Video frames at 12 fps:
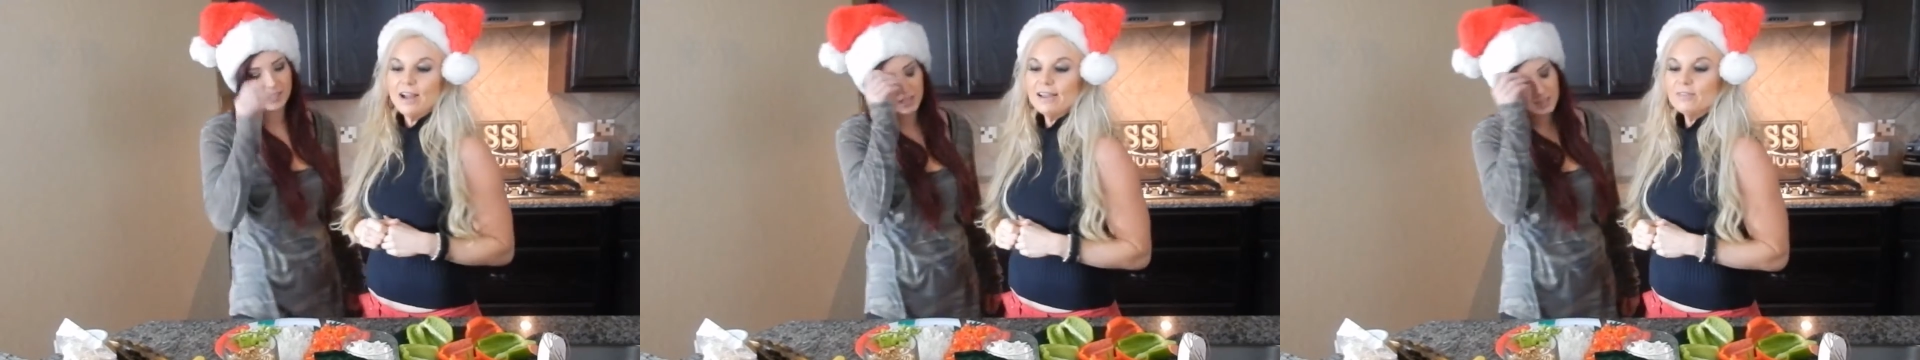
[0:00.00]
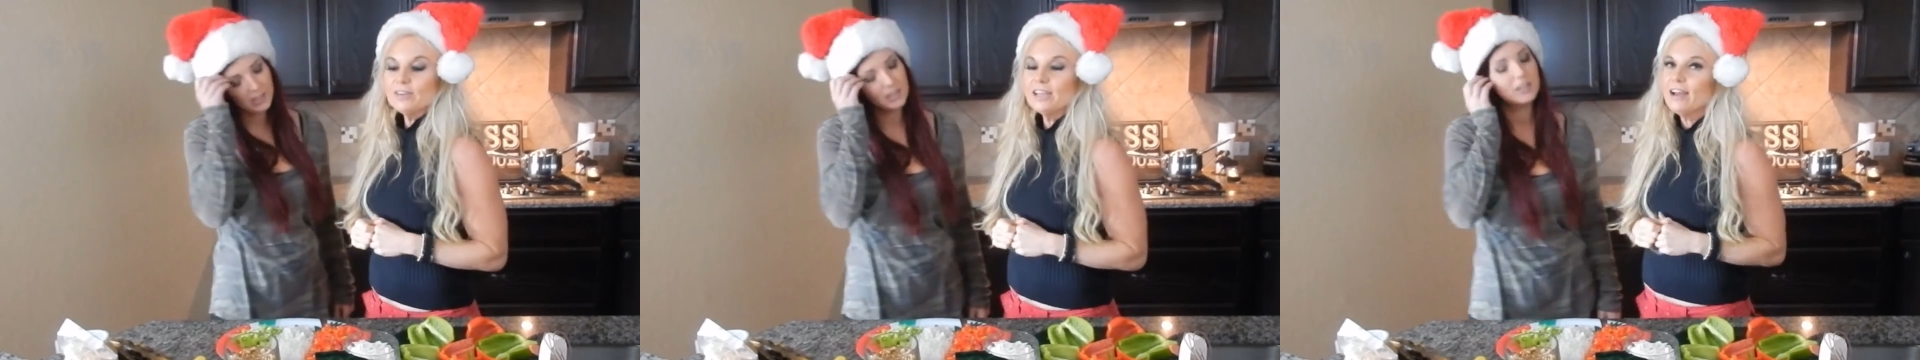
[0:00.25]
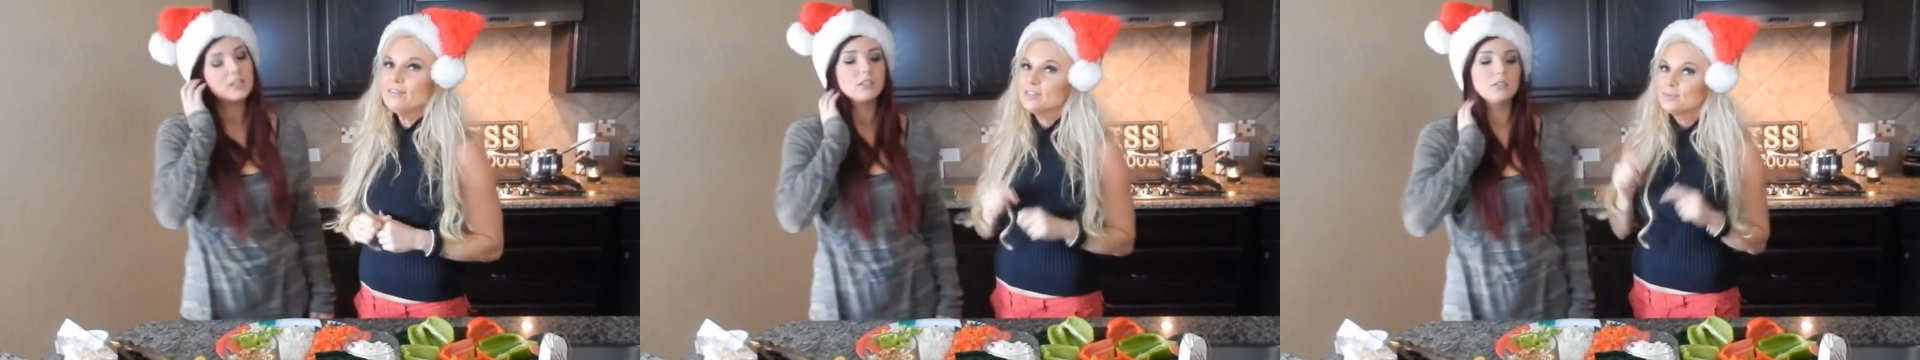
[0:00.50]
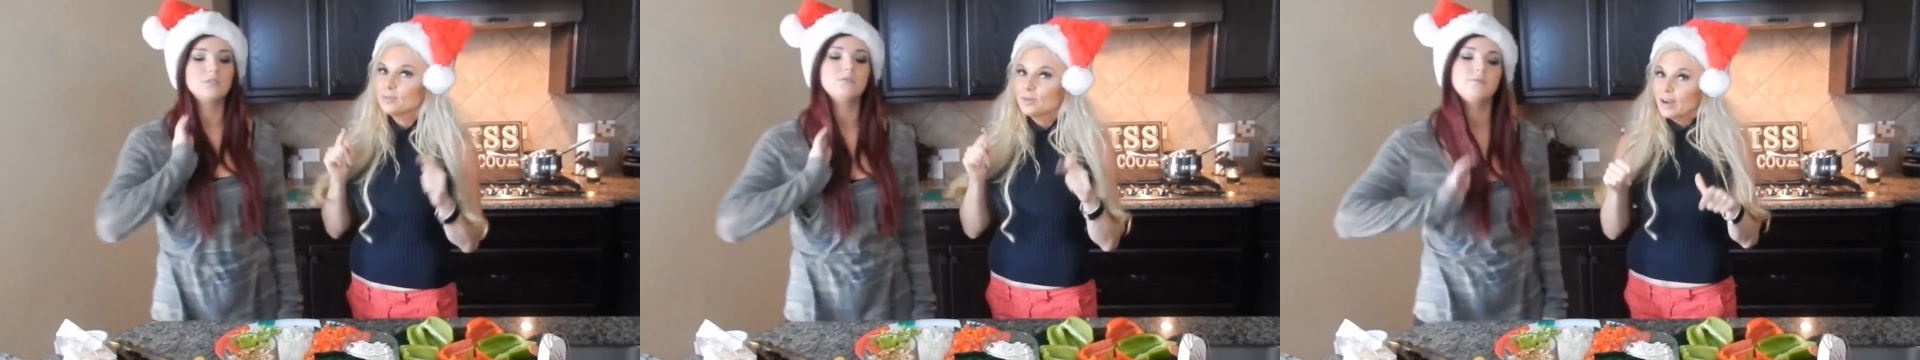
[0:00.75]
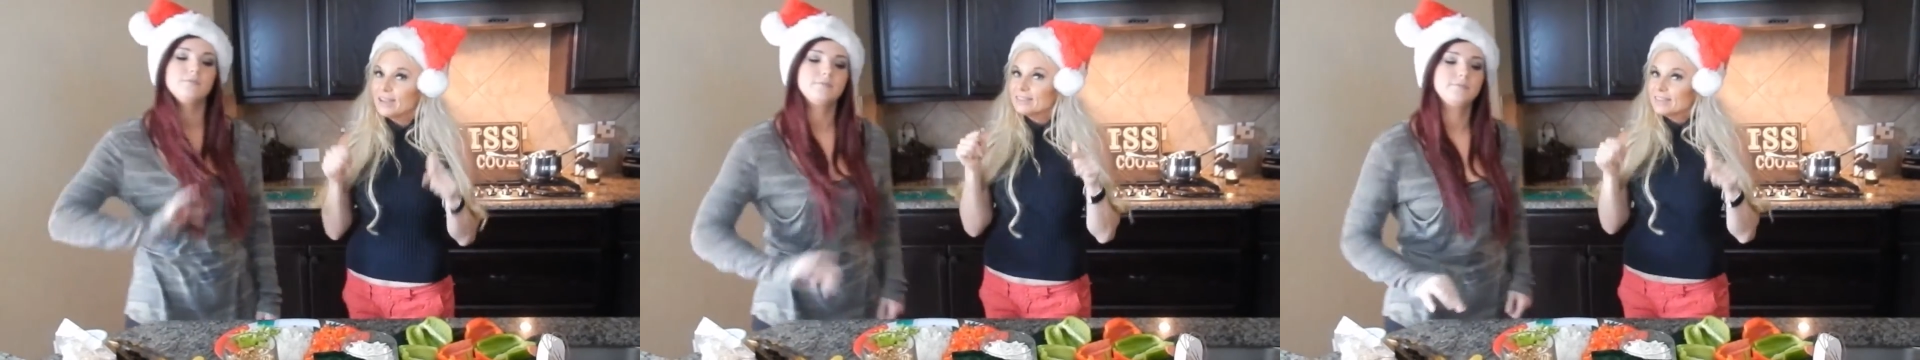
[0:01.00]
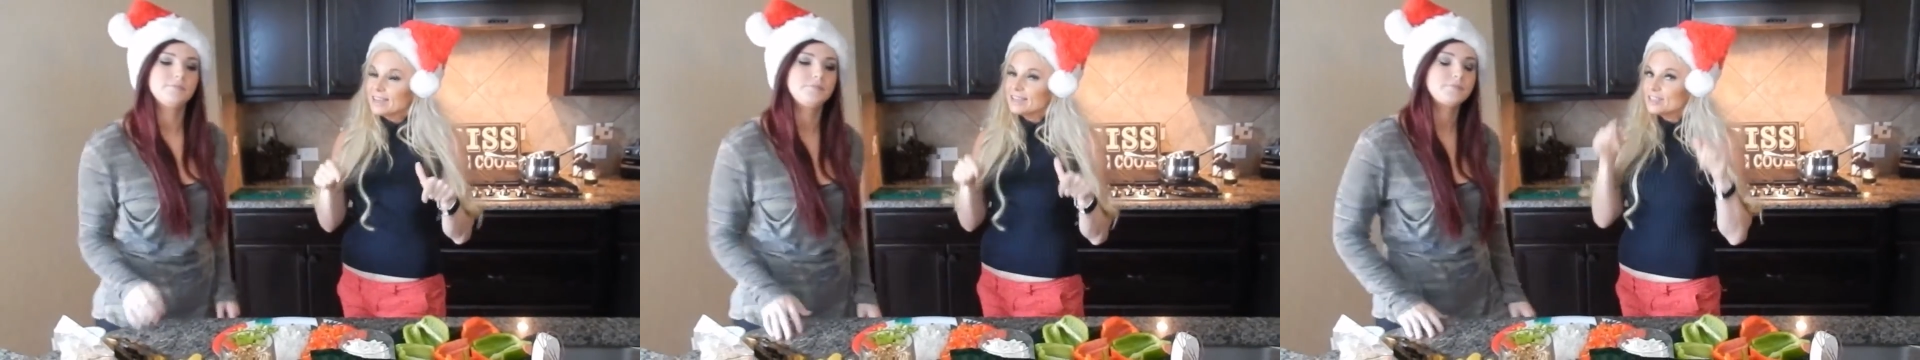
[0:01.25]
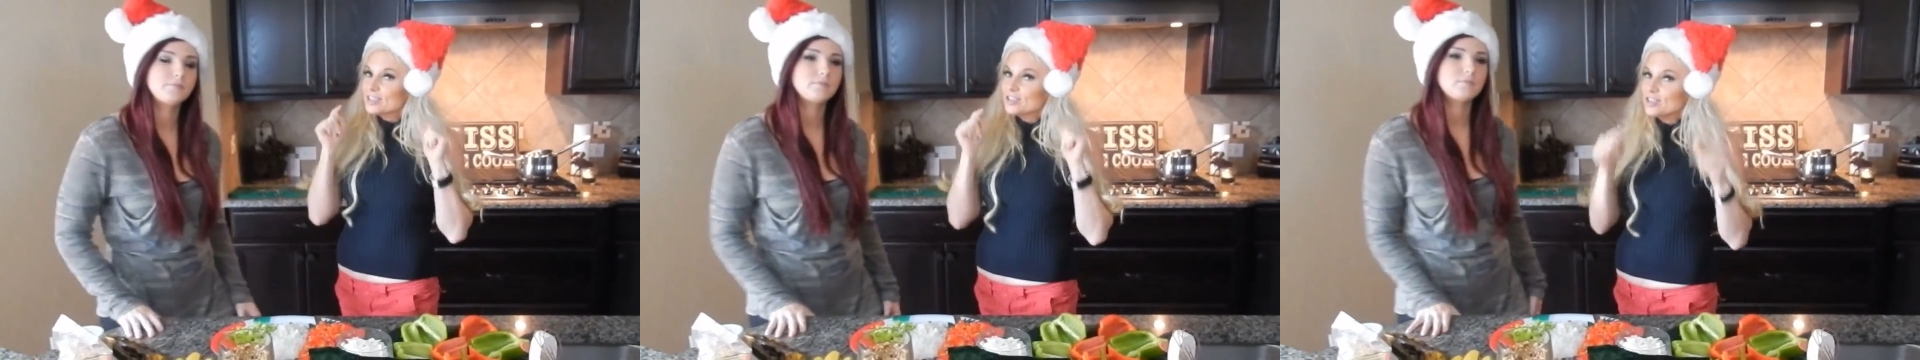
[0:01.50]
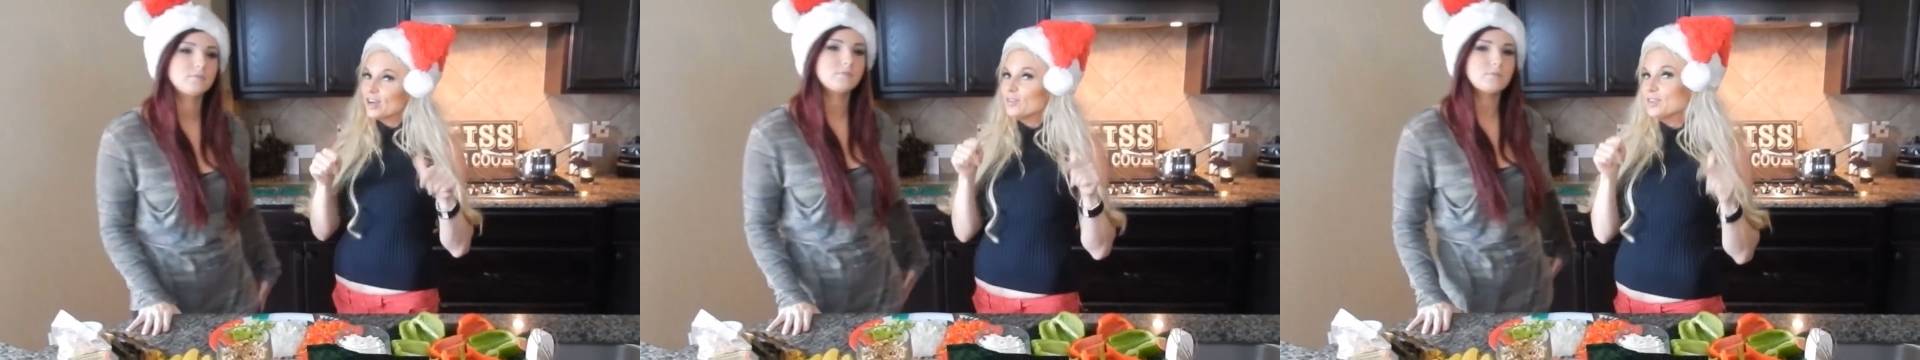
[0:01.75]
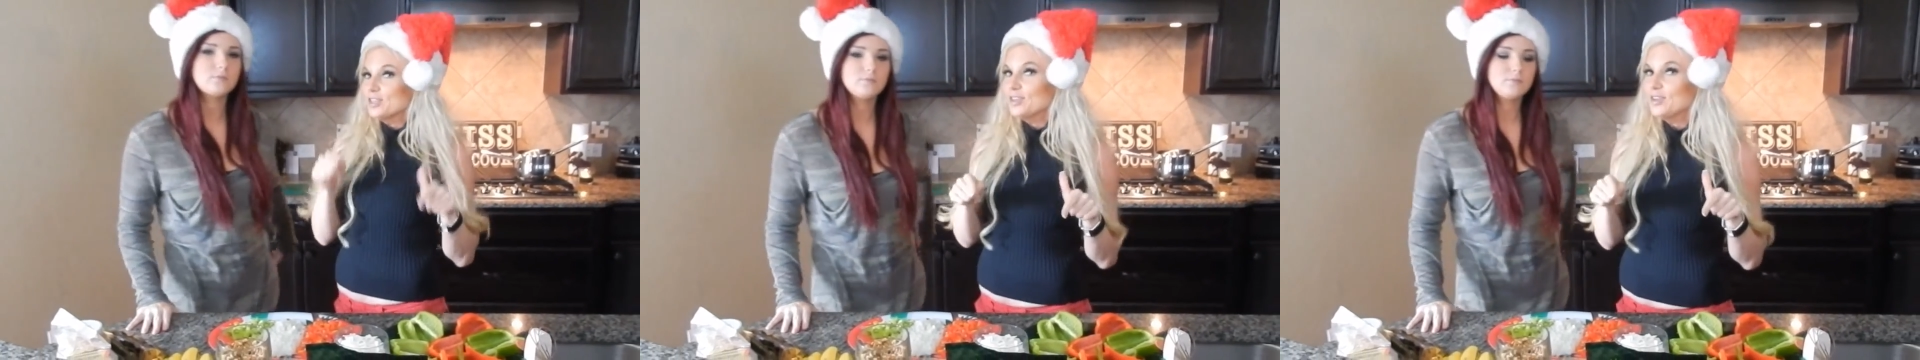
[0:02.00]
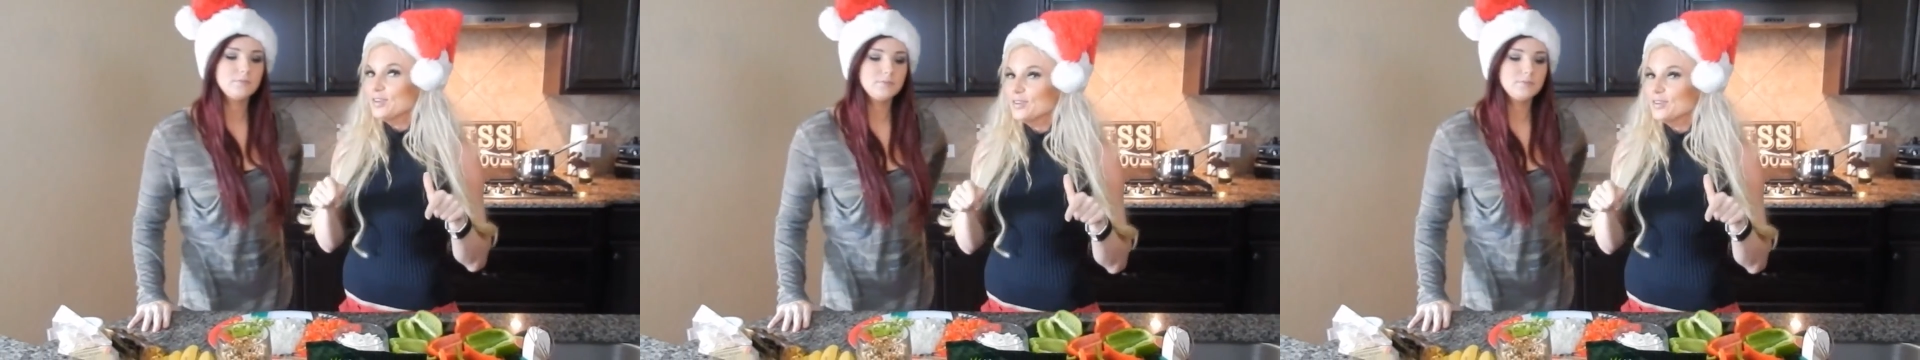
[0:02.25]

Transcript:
Speaker 1: right, we have some great things to share with you.